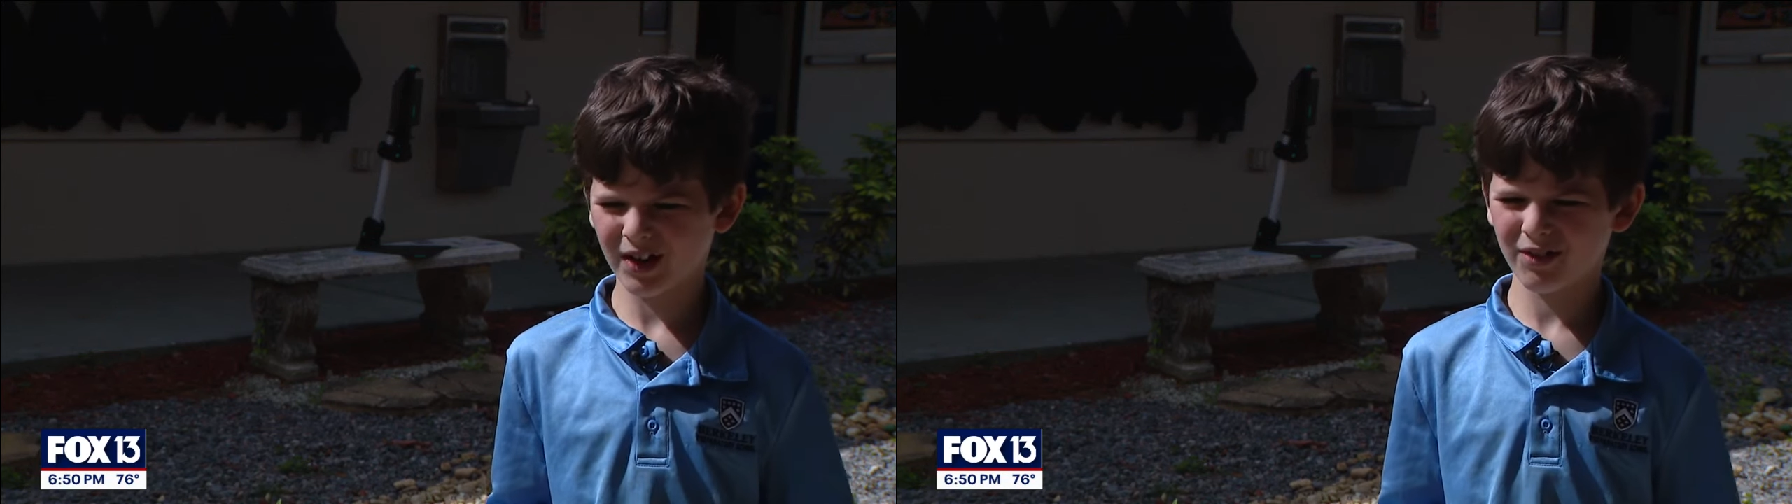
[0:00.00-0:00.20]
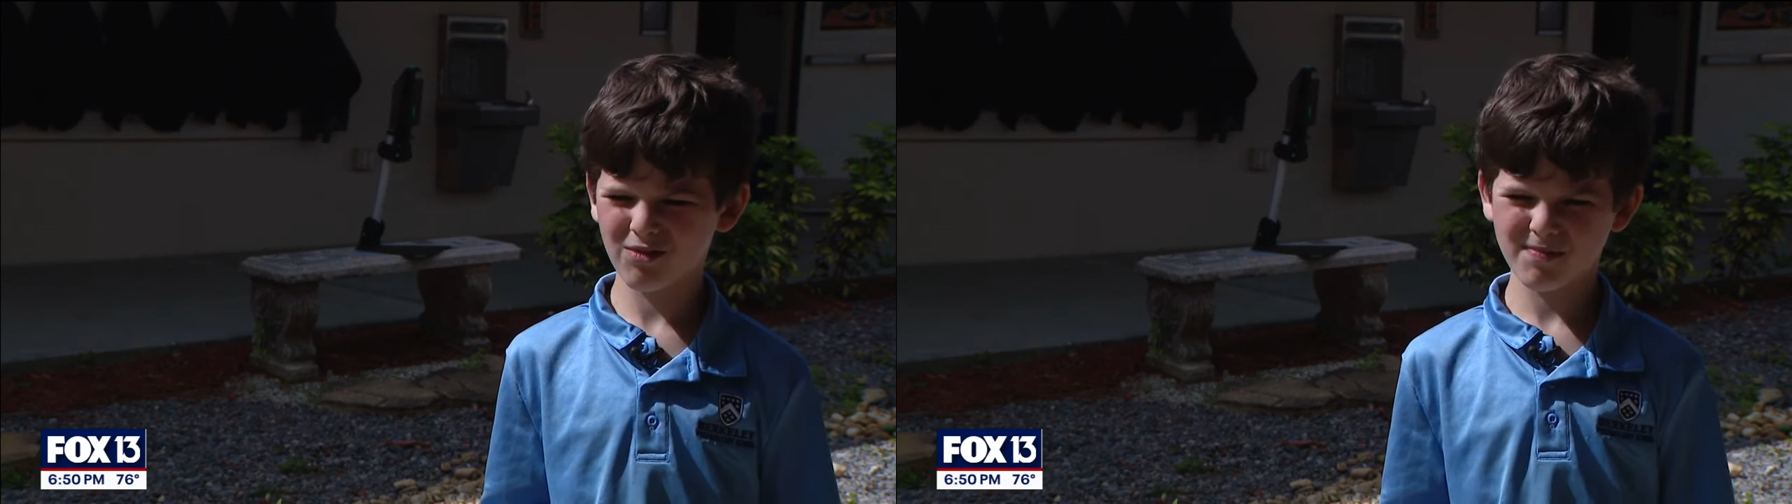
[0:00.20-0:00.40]

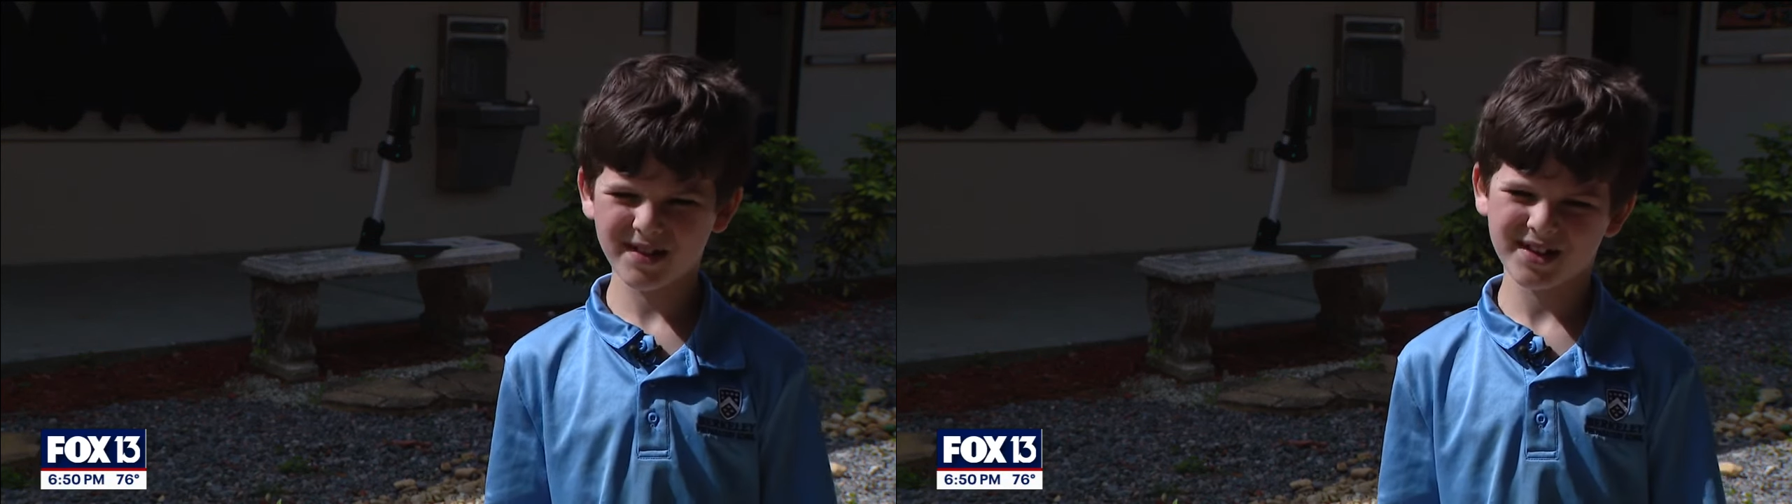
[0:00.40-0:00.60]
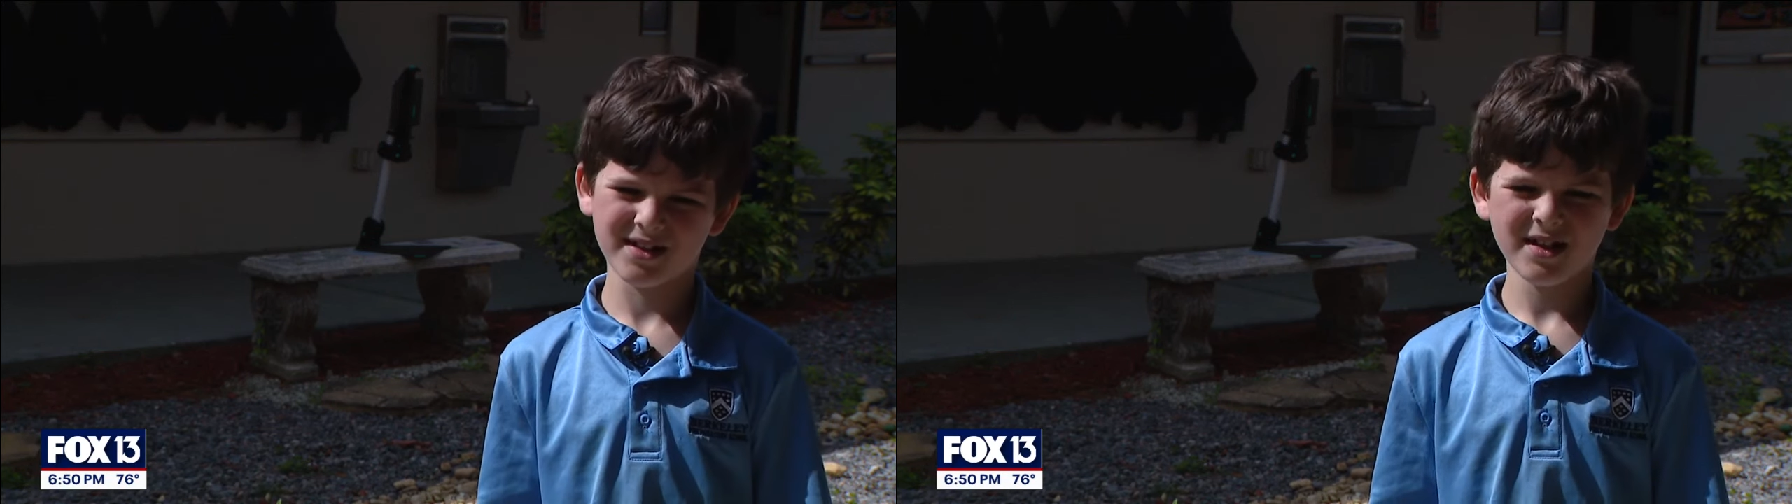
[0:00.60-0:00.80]
It would
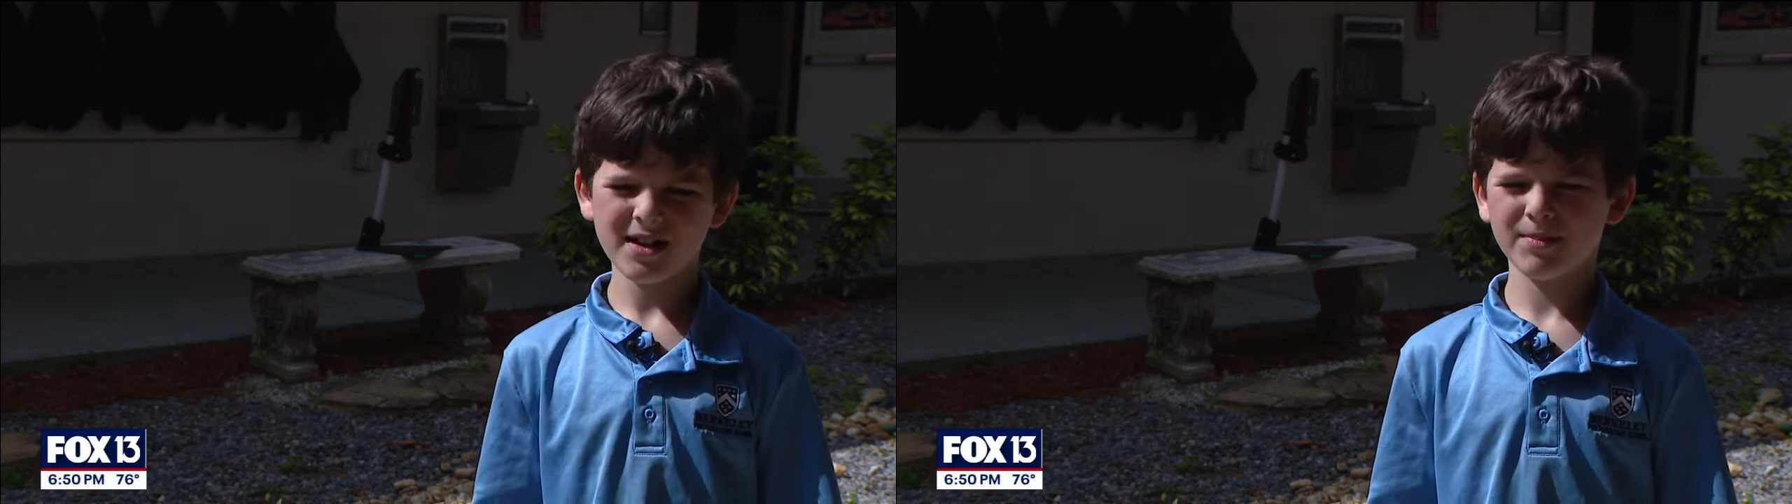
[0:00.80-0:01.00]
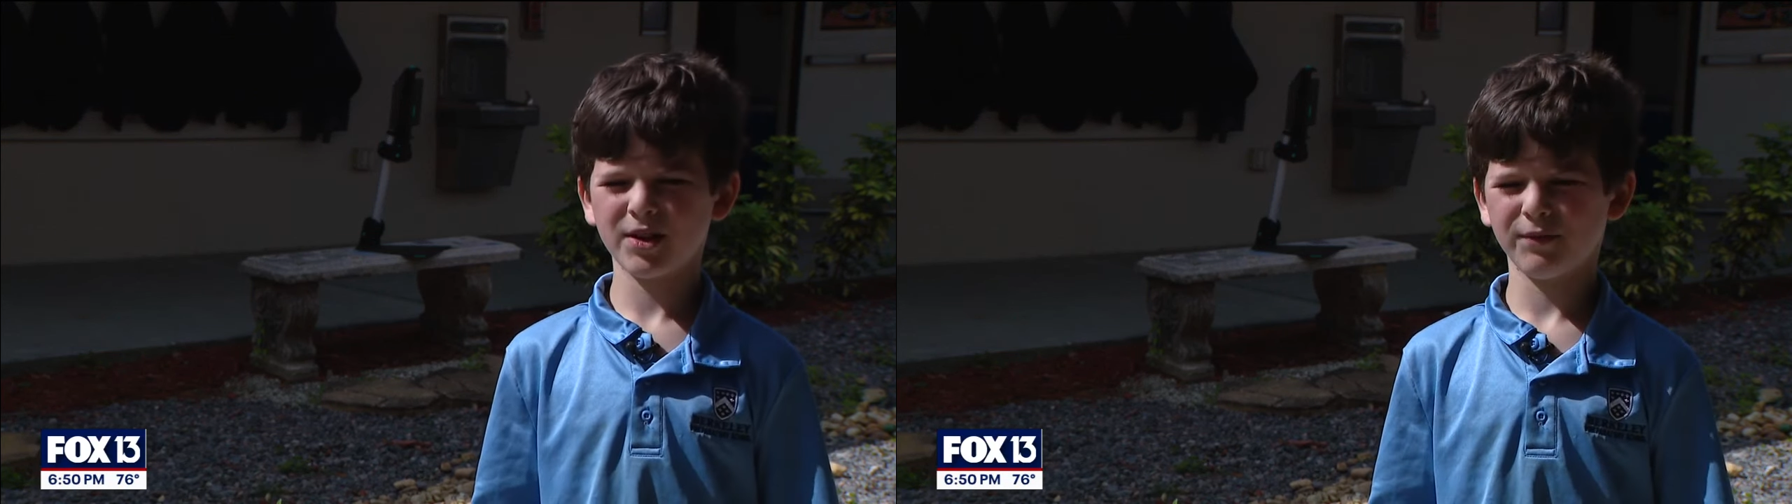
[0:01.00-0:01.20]
be
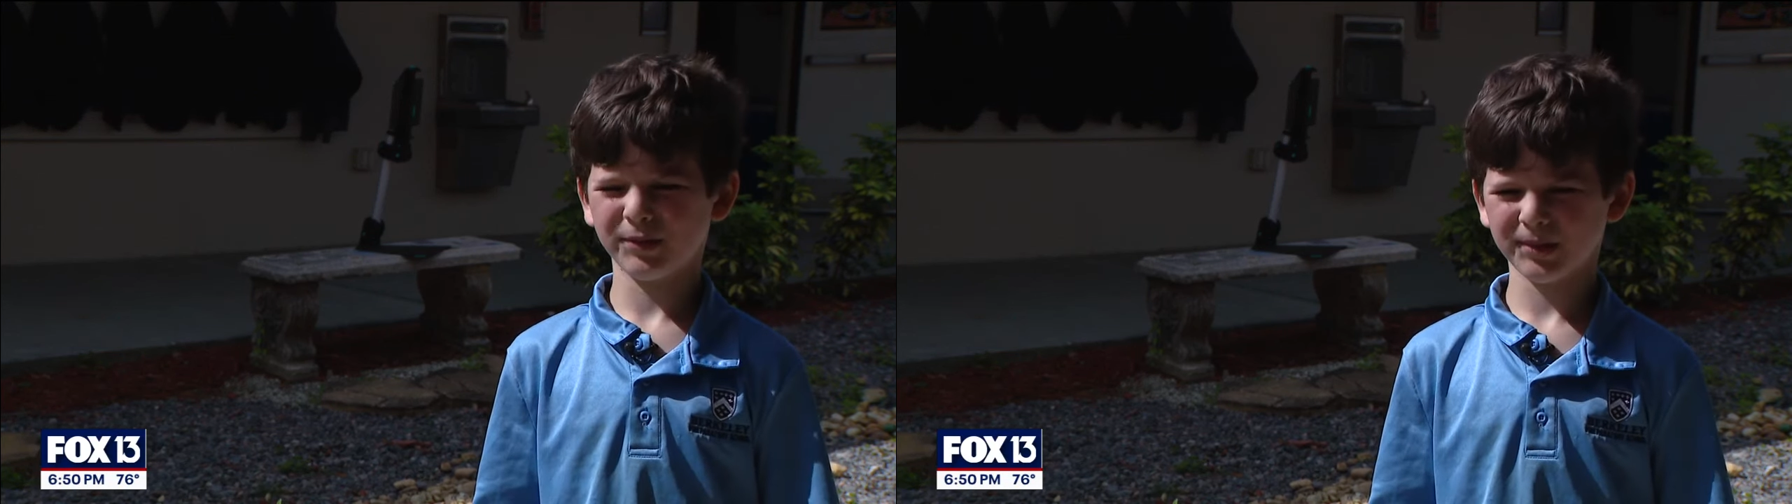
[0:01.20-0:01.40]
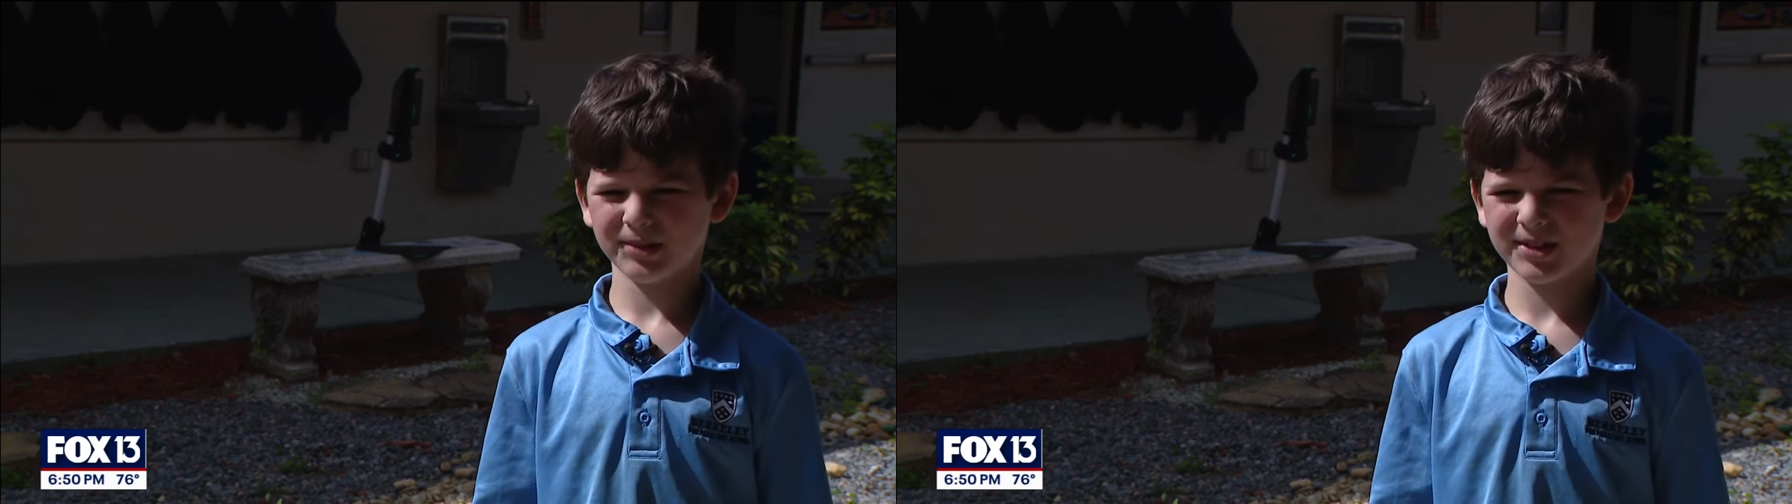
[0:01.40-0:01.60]
beautiful